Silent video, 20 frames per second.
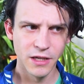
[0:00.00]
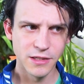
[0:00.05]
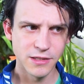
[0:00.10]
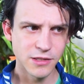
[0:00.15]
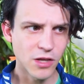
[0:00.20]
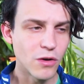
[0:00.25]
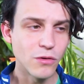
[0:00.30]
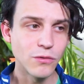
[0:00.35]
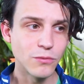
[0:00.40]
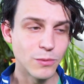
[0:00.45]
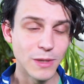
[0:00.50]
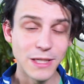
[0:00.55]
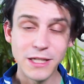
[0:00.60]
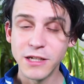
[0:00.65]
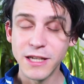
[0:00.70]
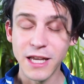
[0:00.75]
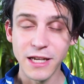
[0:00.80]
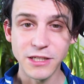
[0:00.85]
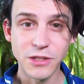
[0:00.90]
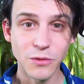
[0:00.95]
So we're
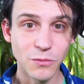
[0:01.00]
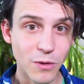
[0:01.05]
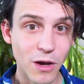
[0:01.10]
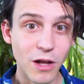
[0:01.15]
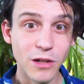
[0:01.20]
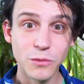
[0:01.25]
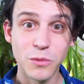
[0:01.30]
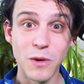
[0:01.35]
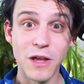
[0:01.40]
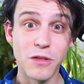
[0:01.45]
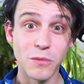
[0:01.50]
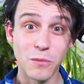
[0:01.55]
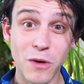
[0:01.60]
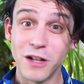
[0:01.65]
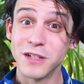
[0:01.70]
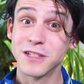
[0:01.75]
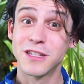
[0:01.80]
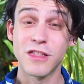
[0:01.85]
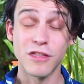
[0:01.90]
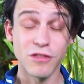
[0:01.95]
looking at a world where
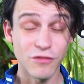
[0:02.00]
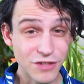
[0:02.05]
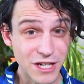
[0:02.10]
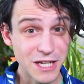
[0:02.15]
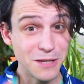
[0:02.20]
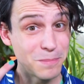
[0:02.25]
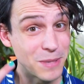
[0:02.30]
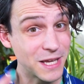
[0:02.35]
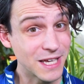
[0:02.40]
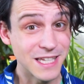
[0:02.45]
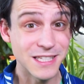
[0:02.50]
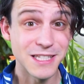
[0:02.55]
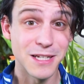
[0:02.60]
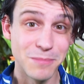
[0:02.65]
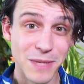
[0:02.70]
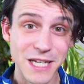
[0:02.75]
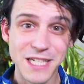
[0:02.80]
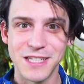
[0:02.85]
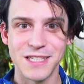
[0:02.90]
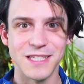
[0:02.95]
world's three biggest
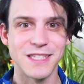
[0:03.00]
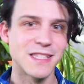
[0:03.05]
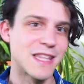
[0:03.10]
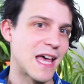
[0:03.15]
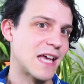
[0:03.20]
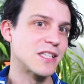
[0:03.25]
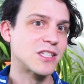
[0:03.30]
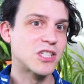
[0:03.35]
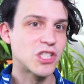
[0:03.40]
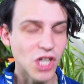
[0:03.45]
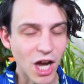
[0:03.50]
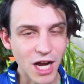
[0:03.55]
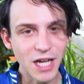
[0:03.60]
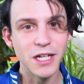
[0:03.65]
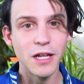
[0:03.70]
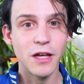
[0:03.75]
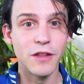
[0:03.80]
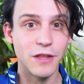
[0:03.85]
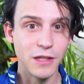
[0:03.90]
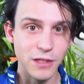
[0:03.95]
emitters, that's
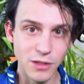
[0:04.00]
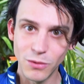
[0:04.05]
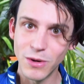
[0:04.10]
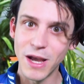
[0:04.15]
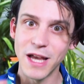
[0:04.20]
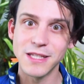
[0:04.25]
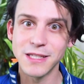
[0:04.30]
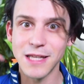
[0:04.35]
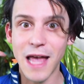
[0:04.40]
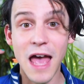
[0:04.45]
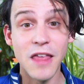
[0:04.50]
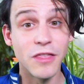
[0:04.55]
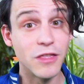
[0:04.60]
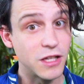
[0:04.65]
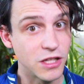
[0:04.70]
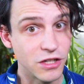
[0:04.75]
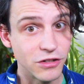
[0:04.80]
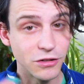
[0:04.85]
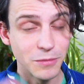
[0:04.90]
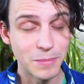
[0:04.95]
China, the US, and
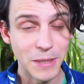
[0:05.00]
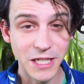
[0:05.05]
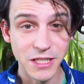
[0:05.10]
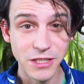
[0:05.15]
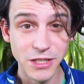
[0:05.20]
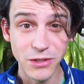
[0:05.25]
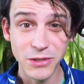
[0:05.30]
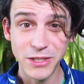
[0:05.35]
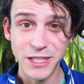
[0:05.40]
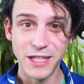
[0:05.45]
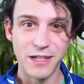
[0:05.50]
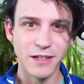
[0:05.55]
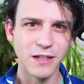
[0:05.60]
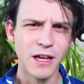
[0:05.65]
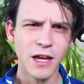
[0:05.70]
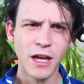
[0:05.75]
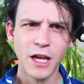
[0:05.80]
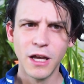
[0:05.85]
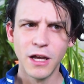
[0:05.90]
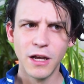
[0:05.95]
the European Union,
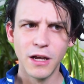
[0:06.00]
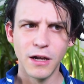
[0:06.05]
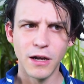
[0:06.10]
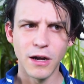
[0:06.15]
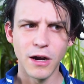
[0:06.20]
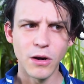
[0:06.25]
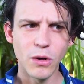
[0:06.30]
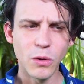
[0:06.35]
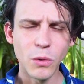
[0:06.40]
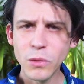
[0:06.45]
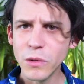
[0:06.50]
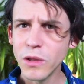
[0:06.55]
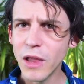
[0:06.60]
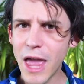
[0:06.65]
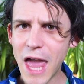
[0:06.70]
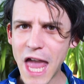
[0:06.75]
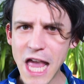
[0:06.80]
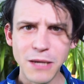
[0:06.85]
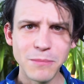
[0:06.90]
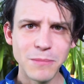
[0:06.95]
are all
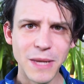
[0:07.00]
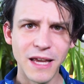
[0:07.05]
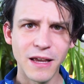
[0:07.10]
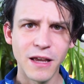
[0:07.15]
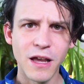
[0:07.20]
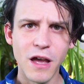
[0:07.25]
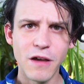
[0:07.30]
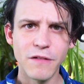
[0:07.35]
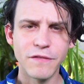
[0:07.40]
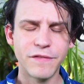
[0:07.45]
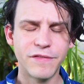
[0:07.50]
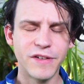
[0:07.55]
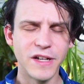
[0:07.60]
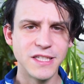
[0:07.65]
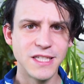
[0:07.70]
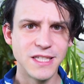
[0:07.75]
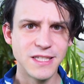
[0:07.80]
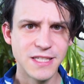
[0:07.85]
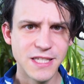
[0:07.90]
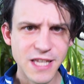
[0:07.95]
aiming
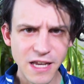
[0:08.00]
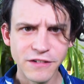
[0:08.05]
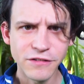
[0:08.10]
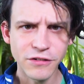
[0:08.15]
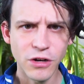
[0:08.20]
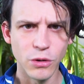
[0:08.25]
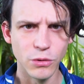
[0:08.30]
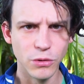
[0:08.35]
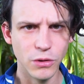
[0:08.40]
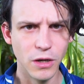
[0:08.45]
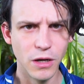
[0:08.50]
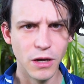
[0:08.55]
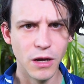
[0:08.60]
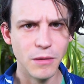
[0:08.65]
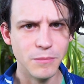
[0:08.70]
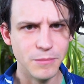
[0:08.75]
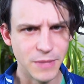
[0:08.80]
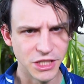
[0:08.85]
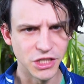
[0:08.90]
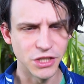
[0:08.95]
for zero
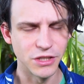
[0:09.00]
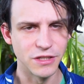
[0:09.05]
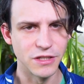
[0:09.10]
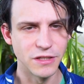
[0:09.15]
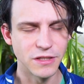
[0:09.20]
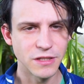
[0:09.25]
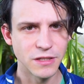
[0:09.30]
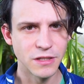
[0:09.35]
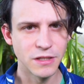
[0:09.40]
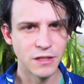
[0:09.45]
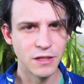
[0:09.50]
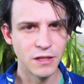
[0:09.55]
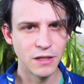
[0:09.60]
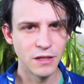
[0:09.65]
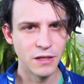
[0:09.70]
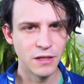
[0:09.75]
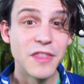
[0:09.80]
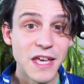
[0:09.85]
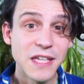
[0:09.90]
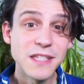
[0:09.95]
emissions.
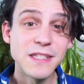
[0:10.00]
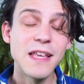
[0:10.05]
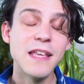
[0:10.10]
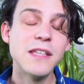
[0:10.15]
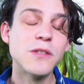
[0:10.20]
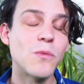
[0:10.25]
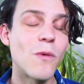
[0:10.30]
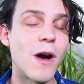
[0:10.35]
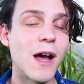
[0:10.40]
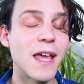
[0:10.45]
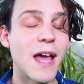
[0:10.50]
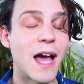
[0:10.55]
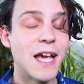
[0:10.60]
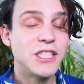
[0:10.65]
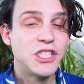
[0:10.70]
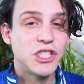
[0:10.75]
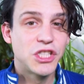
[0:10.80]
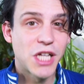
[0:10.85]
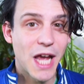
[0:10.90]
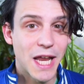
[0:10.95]
And this is why
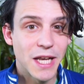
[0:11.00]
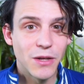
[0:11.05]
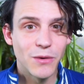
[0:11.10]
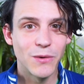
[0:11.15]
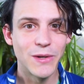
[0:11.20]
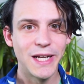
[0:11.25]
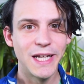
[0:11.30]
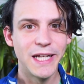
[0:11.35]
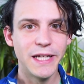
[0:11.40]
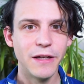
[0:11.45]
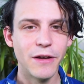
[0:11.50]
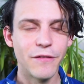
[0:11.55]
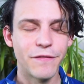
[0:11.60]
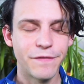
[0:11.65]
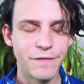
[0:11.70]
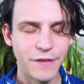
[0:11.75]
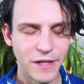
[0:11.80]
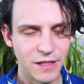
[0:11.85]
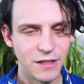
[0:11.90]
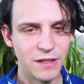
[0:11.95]
I genuinely
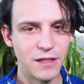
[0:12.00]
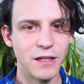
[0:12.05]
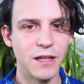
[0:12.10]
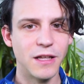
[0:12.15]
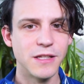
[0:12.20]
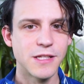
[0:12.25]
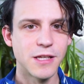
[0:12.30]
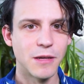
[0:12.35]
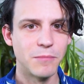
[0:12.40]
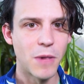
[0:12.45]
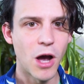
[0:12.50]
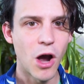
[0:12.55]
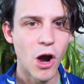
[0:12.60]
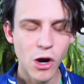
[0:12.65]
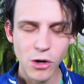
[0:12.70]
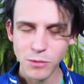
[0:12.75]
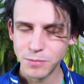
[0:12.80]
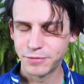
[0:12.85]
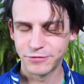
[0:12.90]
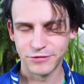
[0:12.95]
feel some
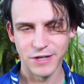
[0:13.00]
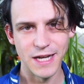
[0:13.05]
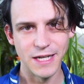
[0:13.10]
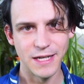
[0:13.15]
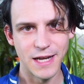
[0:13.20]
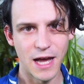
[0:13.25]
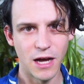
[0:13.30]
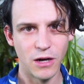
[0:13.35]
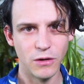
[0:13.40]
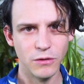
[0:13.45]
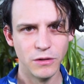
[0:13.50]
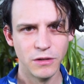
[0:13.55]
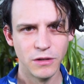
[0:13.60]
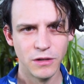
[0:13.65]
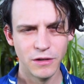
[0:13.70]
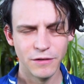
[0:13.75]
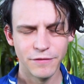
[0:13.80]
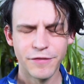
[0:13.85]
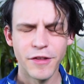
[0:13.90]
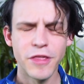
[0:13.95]
hope right now.
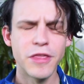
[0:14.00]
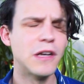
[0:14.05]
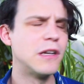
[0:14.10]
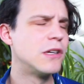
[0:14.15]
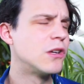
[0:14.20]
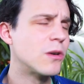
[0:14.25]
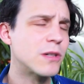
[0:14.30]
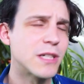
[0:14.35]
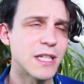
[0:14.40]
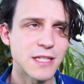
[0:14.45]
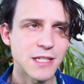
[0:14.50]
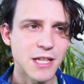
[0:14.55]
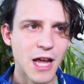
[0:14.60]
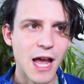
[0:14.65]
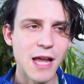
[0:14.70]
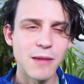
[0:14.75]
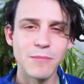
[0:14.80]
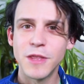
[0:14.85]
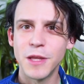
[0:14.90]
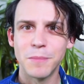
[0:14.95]
For the longest
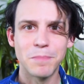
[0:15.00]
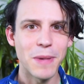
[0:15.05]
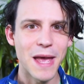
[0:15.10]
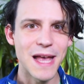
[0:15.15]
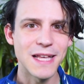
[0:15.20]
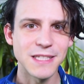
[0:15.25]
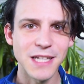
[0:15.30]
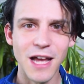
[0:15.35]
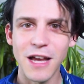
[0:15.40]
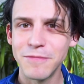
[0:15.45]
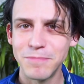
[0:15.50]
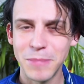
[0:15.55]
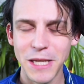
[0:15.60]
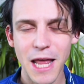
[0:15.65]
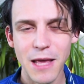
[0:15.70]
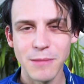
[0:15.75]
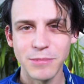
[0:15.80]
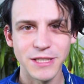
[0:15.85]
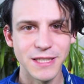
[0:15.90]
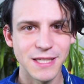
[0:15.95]
time, the best I've
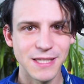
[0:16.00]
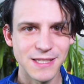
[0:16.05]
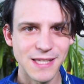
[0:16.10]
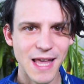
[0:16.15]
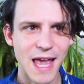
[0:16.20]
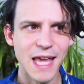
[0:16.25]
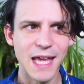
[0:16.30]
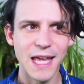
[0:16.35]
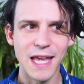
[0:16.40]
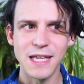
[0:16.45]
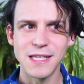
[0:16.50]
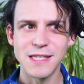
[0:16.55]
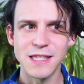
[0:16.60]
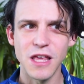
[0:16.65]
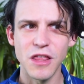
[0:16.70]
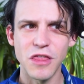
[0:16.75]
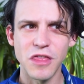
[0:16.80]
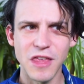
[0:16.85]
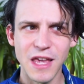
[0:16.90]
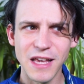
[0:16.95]
been able to say is
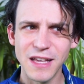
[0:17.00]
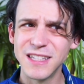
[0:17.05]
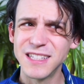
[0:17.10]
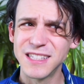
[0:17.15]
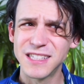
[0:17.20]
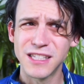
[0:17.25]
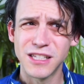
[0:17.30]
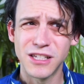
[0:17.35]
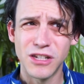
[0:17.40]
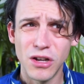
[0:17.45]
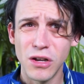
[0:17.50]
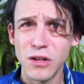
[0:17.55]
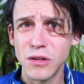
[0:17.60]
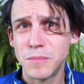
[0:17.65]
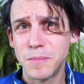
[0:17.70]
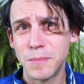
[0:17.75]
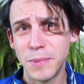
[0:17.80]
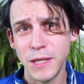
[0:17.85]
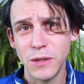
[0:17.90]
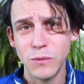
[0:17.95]
that things
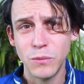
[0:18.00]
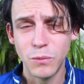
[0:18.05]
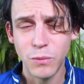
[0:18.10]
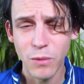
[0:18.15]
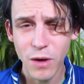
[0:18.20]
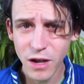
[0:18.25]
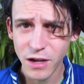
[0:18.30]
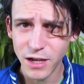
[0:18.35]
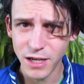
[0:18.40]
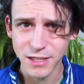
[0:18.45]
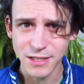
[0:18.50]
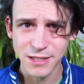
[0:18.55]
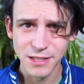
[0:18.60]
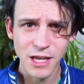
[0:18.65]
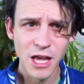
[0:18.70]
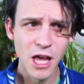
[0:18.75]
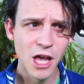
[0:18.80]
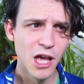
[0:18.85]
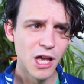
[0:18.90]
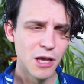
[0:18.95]
could be worse.
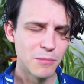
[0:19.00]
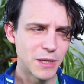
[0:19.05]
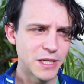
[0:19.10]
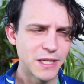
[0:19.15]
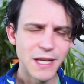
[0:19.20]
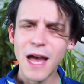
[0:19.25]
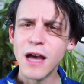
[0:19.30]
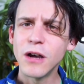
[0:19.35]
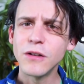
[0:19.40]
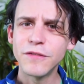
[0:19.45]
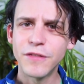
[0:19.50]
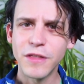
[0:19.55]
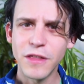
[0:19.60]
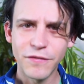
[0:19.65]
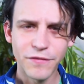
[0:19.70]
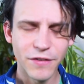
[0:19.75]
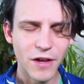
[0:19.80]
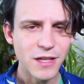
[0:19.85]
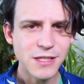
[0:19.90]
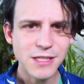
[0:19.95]
But now, for the
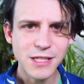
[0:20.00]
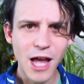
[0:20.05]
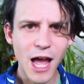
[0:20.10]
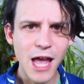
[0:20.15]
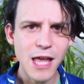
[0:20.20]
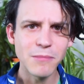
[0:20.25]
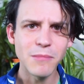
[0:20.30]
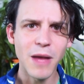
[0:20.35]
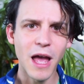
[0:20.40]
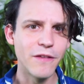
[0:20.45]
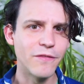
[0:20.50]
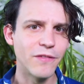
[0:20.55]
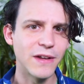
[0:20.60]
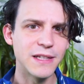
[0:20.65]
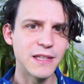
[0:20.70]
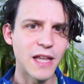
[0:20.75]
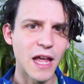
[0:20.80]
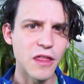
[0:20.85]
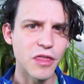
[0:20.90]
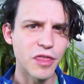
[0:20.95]
first time, I
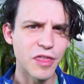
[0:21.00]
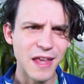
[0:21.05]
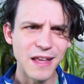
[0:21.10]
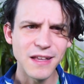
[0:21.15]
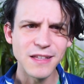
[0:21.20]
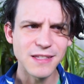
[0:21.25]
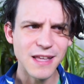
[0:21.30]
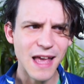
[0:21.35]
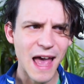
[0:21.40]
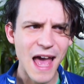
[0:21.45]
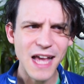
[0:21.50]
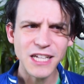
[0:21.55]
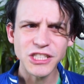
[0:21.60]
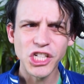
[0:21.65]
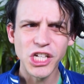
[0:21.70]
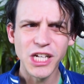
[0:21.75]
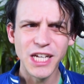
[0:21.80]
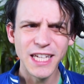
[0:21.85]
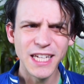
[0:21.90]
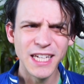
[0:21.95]
feel like things are
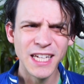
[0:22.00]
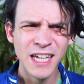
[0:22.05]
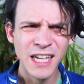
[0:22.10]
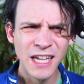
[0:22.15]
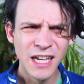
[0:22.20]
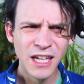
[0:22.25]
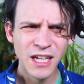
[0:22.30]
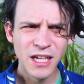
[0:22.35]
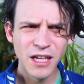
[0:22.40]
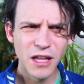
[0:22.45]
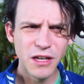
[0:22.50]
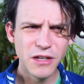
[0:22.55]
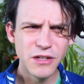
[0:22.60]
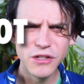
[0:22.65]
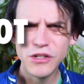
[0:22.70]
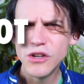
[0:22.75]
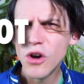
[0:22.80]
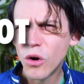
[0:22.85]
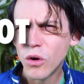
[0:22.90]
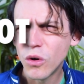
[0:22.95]
actually
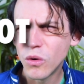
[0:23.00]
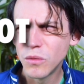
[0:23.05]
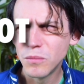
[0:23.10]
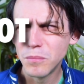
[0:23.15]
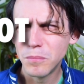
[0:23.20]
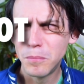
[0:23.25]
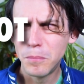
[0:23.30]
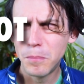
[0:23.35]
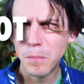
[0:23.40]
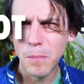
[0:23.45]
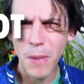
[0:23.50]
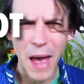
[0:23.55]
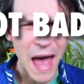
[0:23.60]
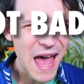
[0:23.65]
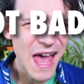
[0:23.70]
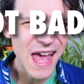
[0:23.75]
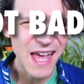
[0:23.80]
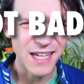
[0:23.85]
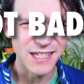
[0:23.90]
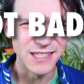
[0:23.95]
not
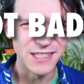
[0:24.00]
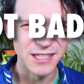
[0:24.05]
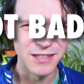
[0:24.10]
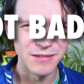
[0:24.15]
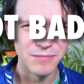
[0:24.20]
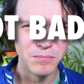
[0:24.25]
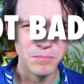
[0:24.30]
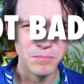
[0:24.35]
bad,